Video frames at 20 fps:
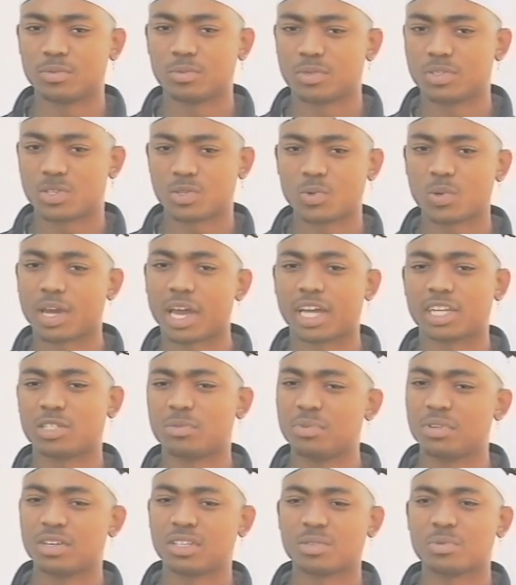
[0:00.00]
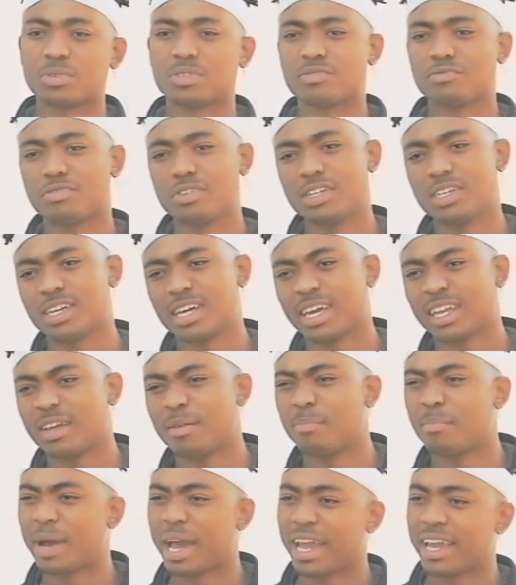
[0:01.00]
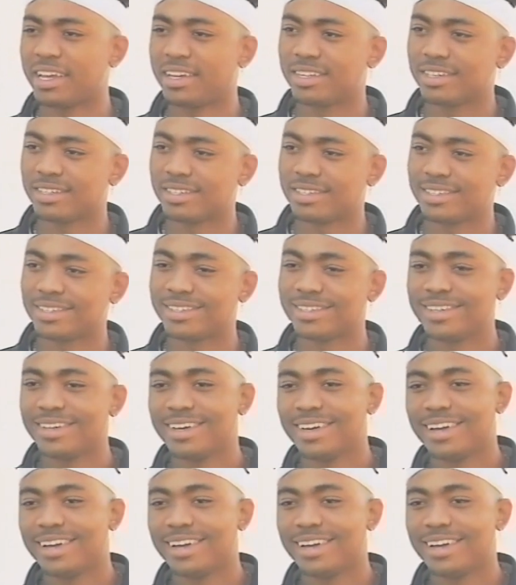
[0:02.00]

was so catchy, because it was really kind of minor